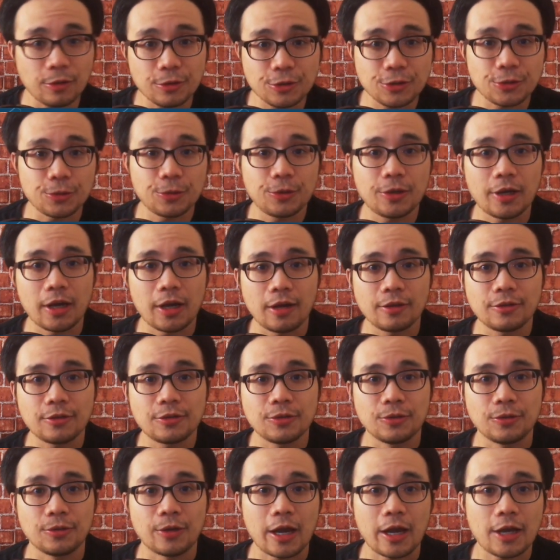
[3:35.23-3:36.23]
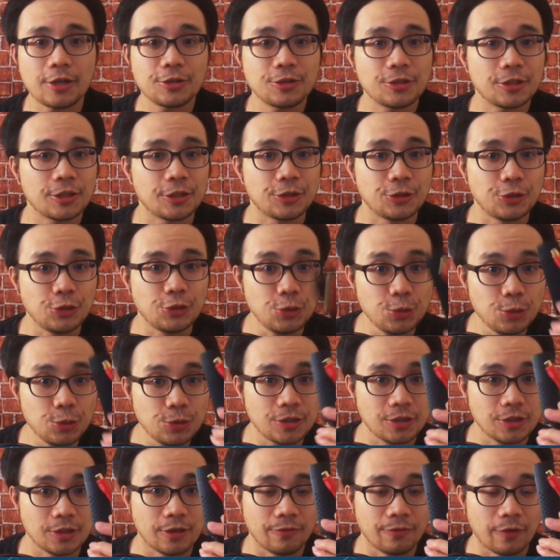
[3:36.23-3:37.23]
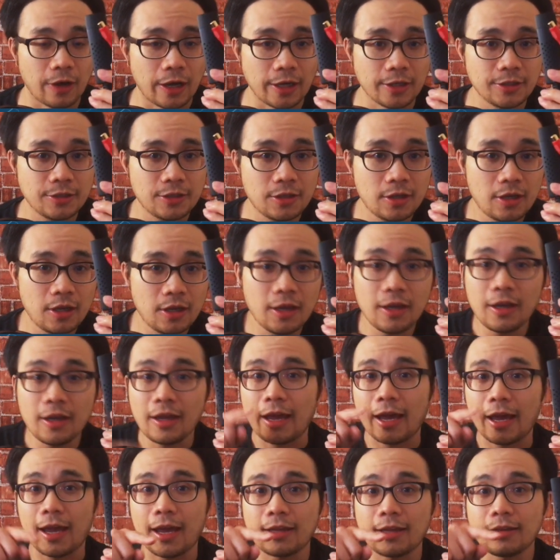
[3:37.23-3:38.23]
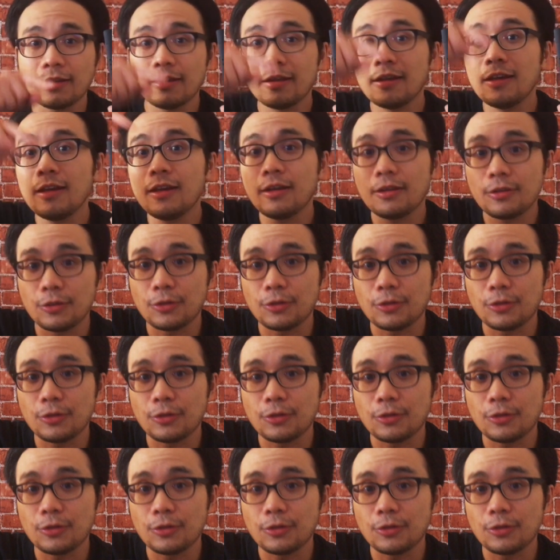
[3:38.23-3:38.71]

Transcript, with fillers: I'm going to show you how to actually use the device and